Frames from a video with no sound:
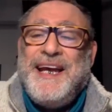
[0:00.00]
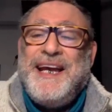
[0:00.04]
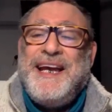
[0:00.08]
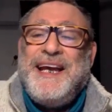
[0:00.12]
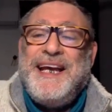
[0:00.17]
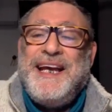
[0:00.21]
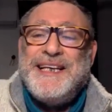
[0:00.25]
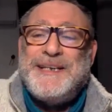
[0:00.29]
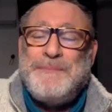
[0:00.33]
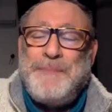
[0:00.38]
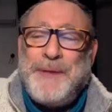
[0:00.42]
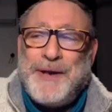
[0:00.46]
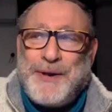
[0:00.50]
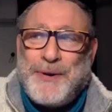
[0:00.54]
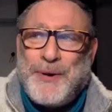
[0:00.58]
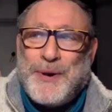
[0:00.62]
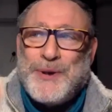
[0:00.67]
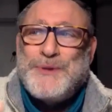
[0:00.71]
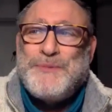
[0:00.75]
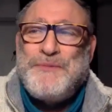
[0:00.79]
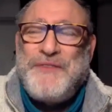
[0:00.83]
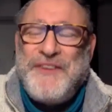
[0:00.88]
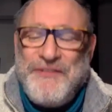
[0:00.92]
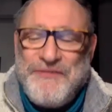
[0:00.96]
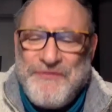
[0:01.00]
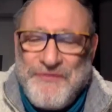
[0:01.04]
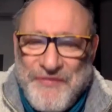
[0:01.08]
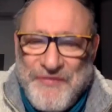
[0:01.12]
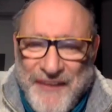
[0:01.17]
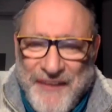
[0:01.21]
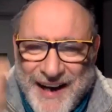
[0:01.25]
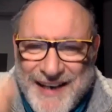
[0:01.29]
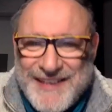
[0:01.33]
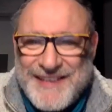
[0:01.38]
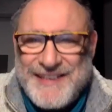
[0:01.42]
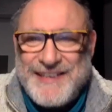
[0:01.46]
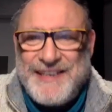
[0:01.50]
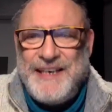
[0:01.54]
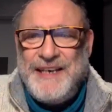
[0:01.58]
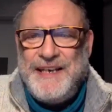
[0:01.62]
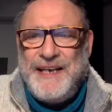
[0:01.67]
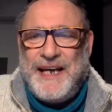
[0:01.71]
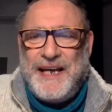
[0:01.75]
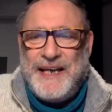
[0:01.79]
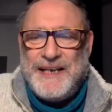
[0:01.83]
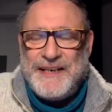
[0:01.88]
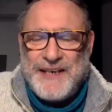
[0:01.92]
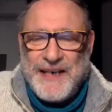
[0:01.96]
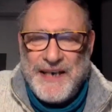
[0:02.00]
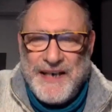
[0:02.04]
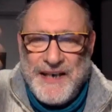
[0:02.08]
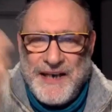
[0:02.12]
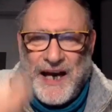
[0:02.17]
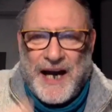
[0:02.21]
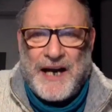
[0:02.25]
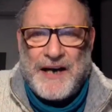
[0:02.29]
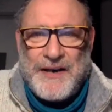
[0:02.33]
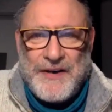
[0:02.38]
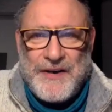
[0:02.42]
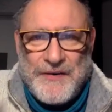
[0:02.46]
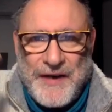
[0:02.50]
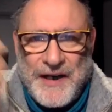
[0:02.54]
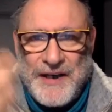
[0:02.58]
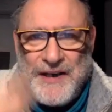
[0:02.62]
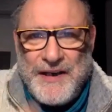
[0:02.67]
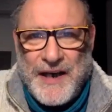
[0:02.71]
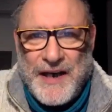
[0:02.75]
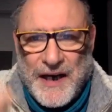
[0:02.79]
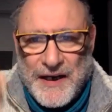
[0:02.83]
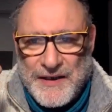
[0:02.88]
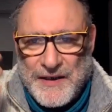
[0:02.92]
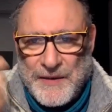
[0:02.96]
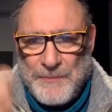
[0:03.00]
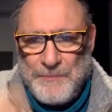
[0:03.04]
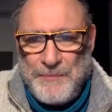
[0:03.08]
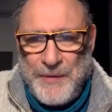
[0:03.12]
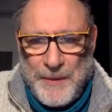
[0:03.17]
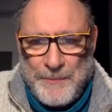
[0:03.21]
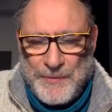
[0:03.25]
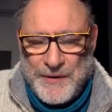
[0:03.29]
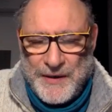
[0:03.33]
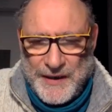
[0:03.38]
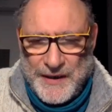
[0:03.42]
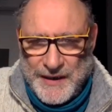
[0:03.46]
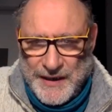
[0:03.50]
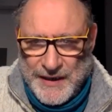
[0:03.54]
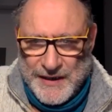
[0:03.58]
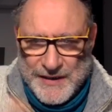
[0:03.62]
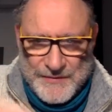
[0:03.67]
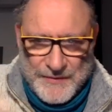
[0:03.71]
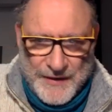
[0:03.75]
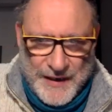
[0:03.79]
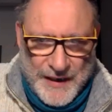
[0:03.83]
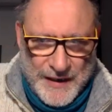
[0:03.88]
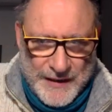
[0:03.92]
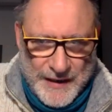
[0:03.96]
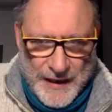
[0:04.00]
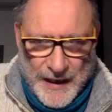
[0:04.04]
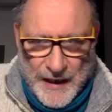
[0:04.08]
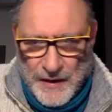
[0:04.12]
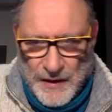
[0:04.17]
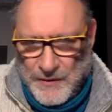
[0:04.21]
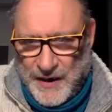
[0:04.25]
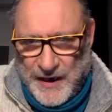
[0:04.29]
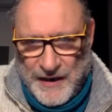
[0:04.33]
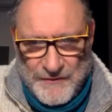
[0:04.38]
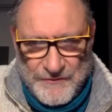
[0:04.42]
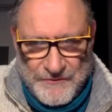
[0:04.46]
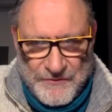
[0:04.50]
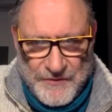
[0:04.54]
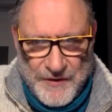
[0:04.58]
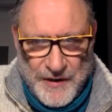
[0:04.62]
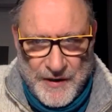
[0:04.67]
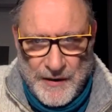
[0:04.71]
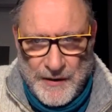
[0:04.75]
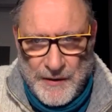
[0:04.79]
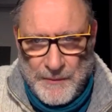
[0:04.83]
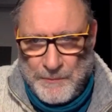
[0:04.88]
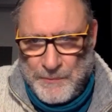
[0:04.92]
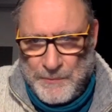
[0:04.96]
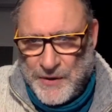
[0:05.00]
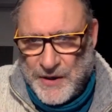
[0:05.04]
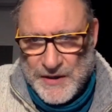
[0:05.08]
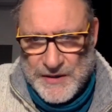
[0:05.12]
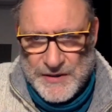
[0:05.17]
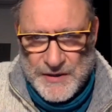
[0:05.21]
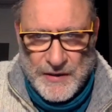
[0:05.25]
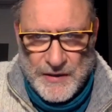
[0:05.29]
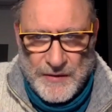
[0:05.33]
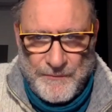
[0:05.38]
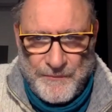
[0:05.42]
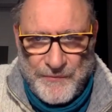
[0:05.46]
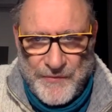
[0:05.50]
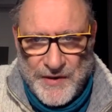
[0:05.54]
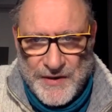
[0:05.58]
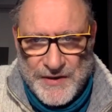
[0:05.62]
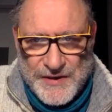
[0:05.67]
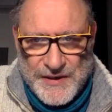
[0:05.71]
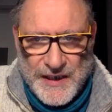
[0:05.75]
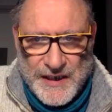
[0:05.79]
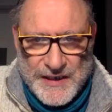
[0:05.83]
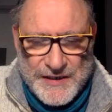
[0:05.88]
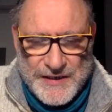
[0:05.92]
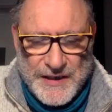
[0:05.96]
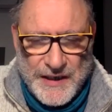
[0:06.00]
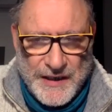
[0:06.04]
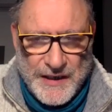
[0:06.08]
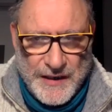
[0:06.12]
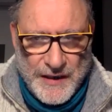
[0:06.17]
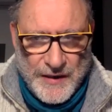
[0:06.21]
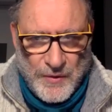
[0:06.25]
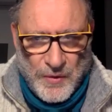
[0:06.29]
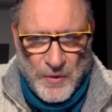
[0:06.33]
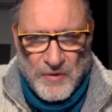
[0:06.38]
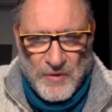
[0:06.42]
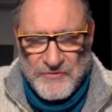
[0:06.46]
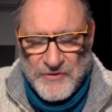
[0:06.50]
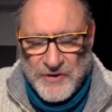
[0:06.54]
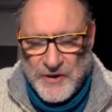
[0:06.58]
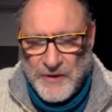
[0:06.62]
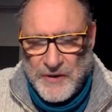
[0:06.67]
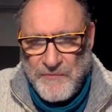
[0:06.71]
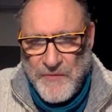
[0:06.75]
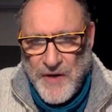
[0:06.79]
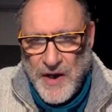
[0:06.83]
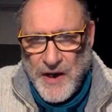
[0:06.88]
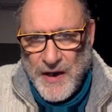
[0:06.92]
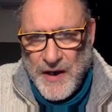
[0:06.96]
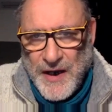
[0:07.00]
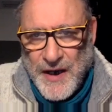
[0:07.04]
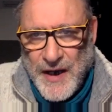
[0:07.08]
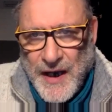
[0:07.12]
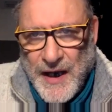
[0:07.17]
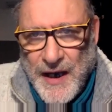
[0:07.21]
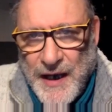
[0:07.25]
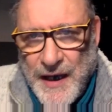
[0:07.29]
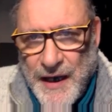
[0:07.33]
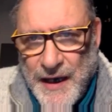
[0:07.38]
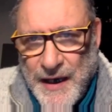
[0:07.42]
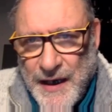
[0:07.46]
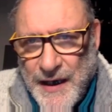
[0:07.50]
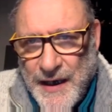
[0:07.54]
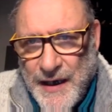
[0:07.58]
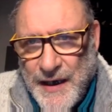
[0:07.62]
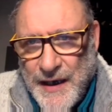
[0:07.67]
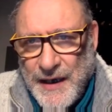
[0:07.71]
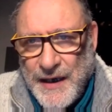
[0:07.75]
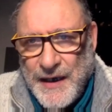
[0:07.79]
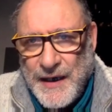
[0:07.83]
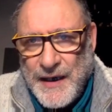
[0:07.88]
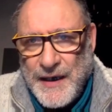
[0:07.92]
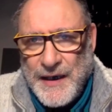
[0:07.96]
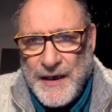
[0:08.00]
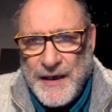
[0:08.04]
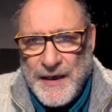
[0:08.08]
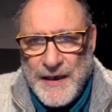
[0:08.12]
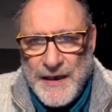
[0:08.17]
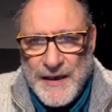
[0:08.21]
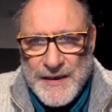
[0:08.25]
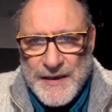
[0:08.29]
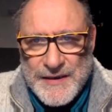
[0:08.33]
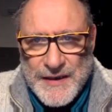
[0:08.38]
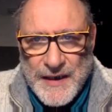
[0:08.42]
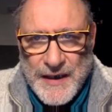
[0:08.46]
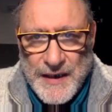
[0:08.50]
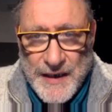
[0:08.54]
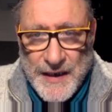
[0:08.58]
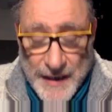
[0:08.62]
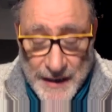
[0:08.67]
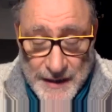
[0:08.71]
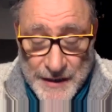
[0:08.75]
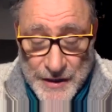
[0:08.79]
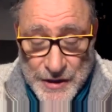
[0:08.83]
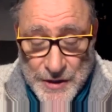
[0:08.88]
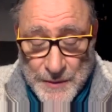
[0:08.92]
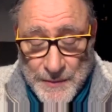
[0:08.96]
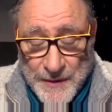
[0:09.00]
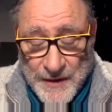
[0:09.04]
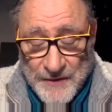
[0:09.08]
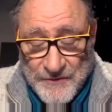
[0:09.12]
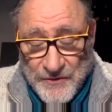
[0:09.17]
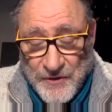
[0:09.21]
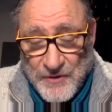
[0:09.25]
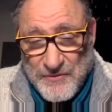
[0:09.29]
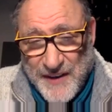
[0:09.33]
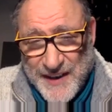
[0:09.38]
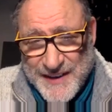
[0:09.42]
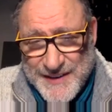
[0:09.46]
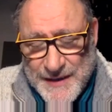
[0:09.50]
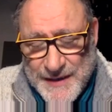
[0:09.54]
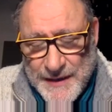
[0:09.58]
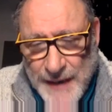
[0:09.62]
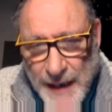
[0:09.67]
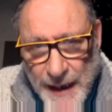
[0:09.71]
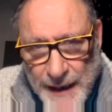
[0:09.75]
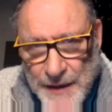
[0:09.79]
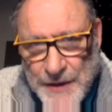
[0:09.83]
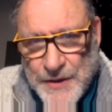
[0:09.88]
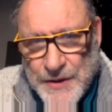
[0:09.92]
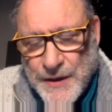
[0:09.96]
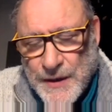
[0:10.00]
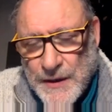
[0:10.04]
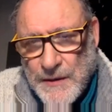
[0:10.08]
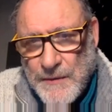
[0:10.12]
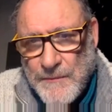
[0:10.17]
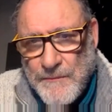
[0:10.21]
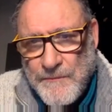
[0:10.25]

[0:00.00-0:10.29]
is because we vaccinate younger and younger people. In Israel now, every person 16 and over is eligible for vaccination.